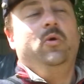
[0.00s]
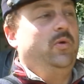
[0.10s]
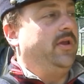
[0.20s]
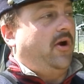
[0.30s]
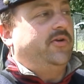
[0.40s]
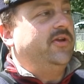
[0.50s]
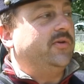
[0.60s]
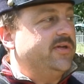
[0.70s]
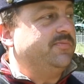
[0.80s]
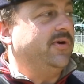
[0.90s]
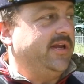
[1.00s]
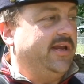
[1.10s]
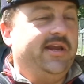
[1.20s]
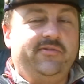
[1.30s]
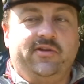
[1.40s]
Really, artillery is pretty
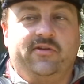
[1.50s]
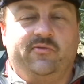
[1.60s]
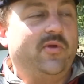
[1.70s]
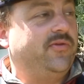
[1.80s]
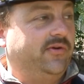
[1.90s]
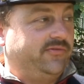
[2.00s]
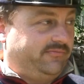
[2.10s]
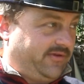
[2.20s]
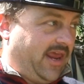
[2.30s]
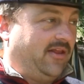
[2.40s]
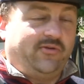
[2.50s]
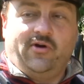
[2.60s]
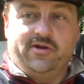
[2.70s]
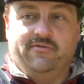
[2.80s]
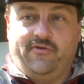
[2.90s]
easy because with their cans
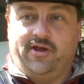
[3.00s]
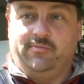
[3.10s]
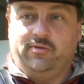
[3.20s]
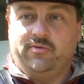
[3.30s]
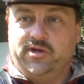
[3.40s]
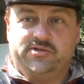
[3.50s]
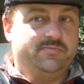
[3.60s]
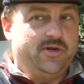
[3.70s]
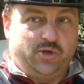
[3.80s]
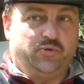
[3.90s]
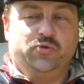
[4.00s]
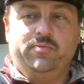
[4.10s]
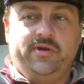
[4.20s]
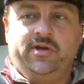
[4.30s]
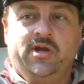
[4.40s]
already available, you just to be a
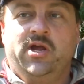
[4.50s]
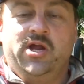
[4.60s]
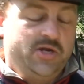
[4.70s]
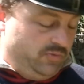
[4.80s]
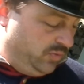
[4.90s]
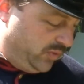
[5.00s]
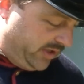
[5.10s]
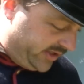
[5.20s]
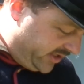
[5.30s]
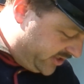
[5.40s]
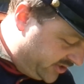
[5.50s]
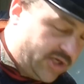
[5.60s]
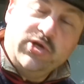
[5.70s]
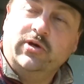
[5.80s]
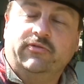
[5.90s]
crewman, really just a
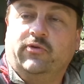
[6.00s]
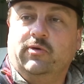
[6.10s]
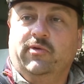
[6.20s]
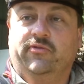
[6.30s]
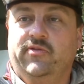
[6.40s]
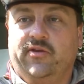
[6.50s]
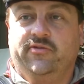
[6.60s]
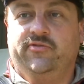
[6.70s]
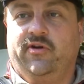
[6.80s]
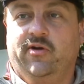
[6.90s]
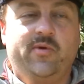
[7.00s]
uniform is necessary.